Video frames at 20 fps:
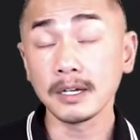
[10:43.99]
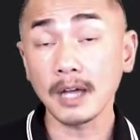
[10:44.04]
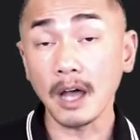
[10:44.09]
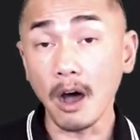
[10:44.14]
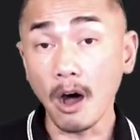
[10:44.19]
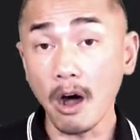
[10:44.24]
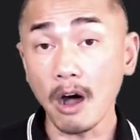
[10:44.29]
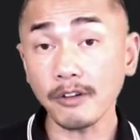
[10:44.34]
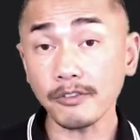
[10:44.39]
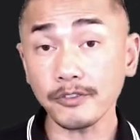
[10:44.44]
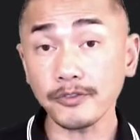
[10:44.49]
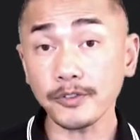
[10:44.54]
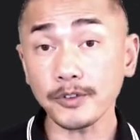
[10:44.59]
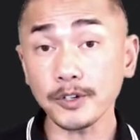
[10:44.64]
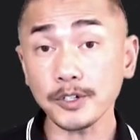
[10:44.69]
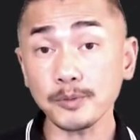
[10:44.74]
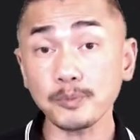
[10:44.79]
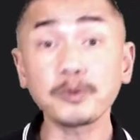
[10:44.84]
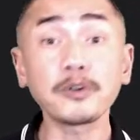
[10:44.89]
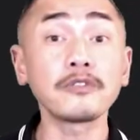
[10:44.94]

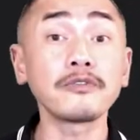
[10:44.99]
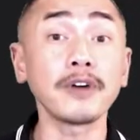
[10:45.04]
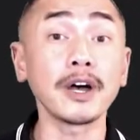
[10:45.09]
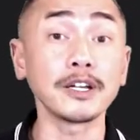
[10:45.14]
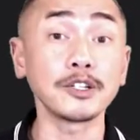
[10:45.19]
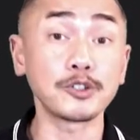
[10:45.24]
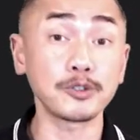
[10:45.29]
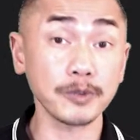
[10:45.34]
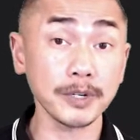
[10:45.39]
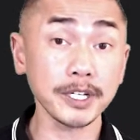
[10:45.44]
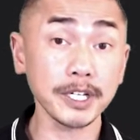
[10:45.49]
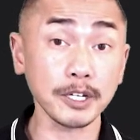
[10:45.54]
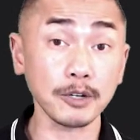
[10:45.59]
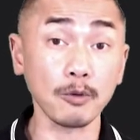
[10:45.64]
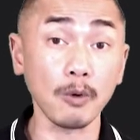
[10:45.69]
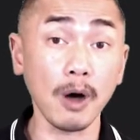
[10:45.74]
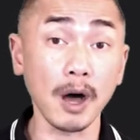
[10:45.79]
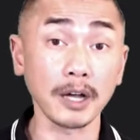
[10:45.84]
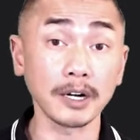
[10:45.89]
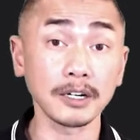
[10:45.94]
Aquifers provide drinking
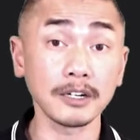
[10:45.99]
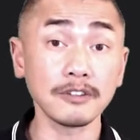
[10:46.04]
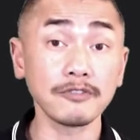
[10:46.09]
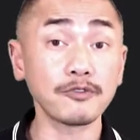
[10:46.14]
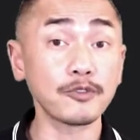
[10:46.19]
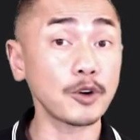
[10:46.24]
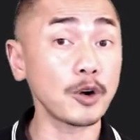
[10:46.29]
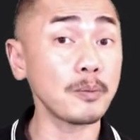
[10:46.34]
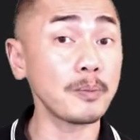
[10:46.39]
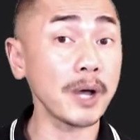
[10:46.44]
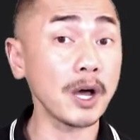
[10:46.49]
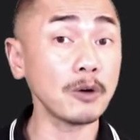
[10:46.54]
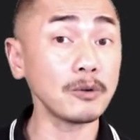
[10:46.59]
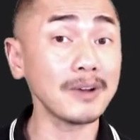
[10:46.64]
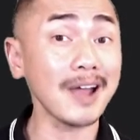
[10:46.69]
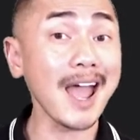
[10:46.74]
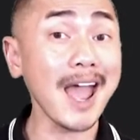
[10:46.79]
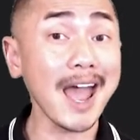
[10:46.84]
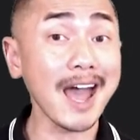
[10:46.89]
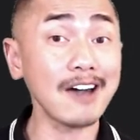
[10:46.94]
water for about
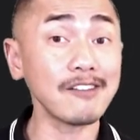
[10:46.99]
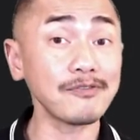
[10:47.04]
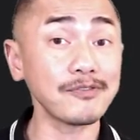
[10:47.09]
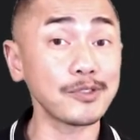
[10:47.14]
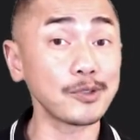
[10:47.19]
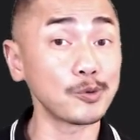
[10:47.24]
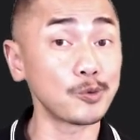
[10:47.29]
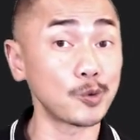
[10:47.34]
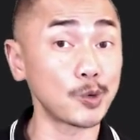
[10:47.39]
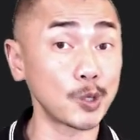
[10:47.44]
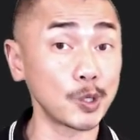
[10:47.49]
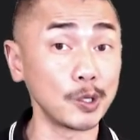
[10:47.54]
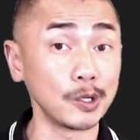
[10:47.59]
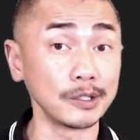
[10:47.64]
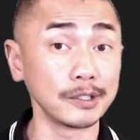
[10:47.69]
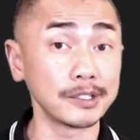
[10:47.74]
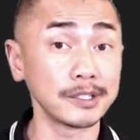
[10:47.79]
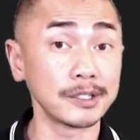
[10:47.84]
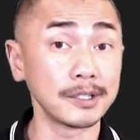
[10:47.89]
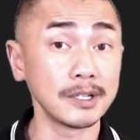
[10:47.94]
half the world.